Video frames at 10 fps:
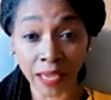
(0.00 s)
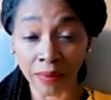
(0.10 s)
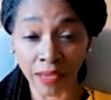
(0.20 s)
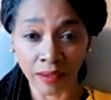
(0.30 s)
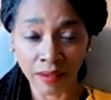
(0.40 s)

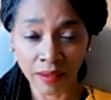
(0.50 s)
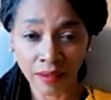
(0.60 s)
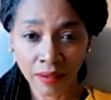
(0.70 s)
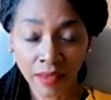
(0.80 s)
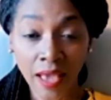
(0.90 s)
baby
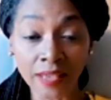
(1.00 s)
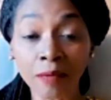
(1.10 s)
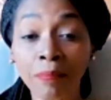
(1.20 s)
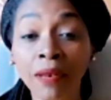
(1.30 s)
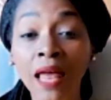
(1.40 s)

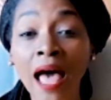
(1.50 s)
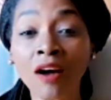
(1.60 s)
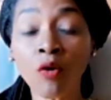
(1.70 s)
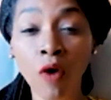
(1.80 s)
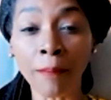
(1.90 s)
as a
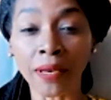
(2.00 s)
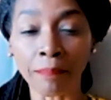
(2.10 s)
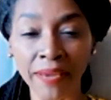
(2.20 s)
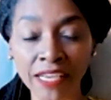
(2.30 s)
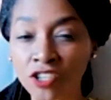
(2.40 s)
Black
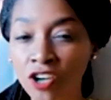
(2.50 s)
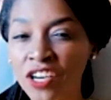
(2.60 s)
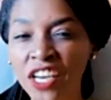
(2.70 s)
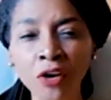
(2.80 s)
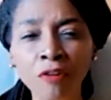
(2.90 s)
woman based
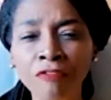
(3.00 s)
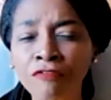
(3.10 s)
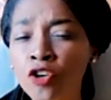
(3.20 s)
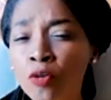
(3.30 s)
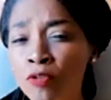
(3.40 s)
on
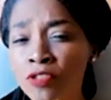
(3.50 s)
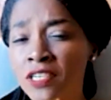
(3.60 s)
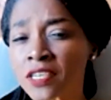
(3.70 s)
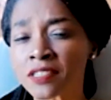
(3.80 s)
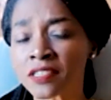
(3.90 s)
irrefutable
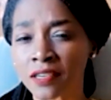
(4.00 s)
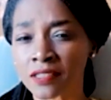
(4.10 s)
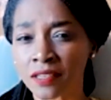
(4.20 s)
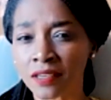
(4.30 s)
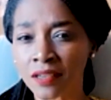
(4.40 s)

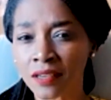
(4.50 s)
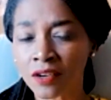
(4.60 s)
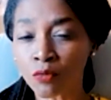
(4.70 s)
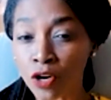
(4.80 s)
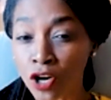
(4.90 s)
statistics
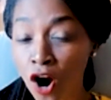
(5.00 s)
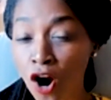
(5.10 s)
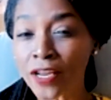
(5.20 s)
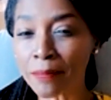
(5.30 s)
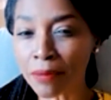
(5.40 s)

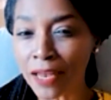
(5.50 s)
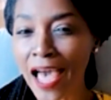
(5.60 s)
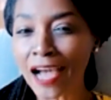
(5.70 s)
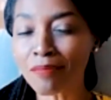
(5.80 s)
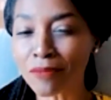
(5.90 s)
regarding
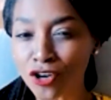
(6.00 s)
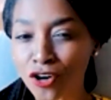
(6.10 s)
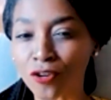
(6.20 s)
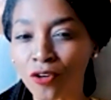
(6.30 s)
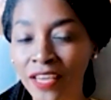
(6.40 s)
Black
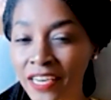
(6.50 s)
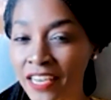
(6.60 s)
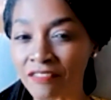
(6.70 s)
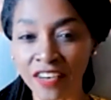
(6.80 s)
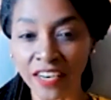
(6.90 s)
maternal and
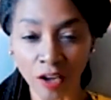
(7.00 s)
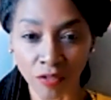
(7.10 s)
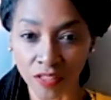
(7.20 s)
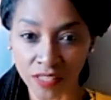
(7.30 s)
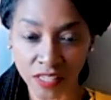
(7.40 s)
infant
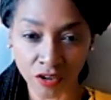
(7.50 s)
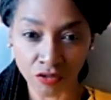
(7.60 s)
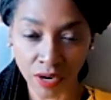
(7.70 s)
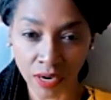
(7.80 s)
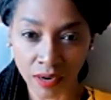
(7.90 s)
health in this
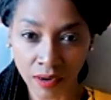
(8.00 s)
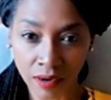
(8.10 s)
country.